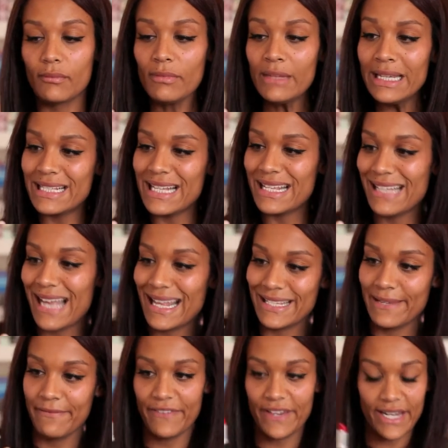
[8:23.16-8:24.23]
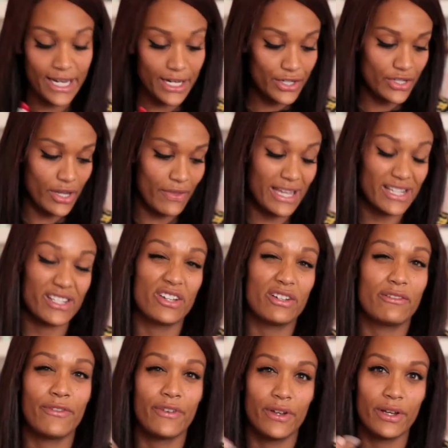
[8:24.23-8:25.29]
It's a satin finish, so that's good
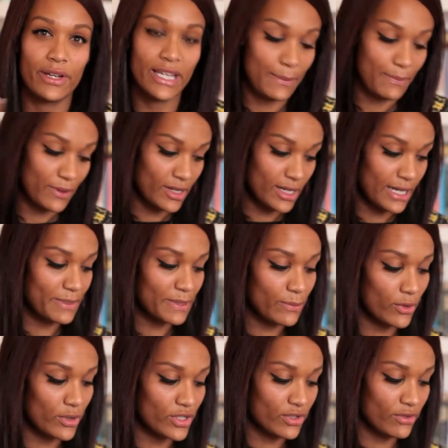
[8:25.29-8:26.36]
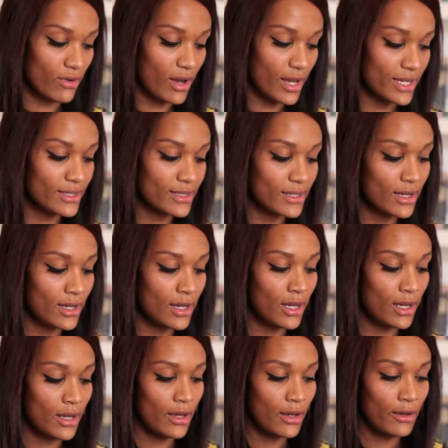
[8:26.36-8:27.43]
for keeping your lips moisturised
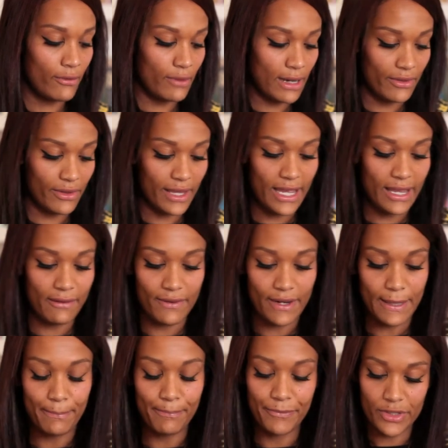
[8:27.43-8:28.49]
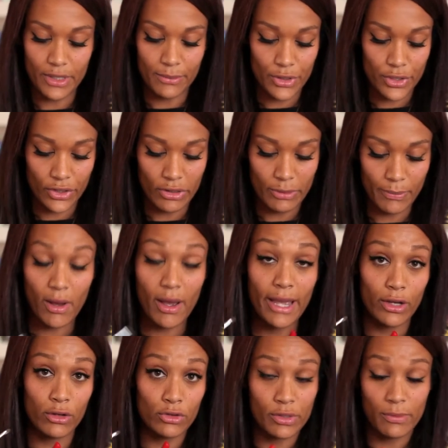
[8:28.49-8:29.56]
throughout the evening. So I'm just going to apply
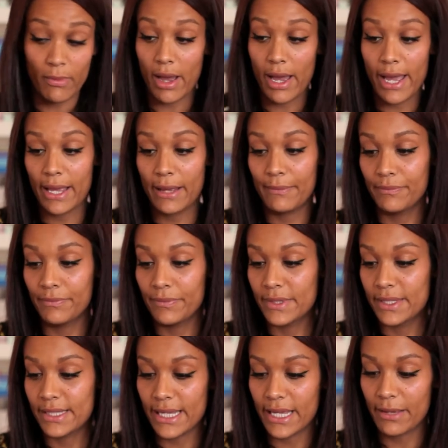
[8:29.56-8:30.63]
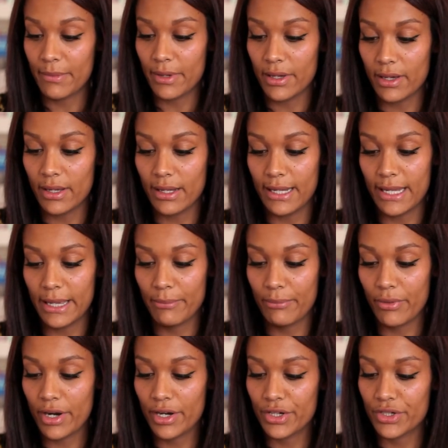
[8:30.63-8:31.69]
it onto my Sigma lip
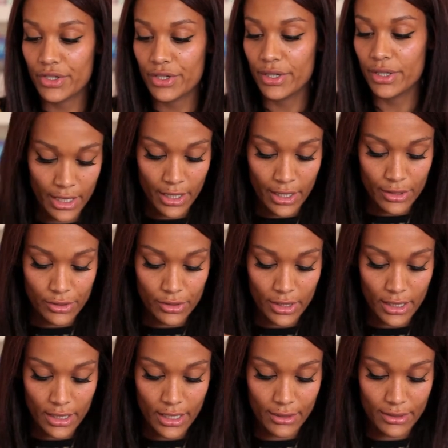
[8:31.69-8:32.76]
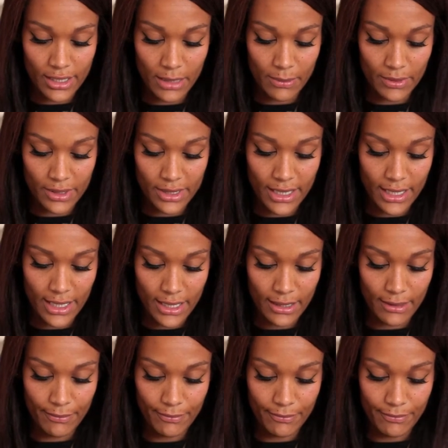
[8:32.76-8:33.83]
brush. Just going to load it up onto here.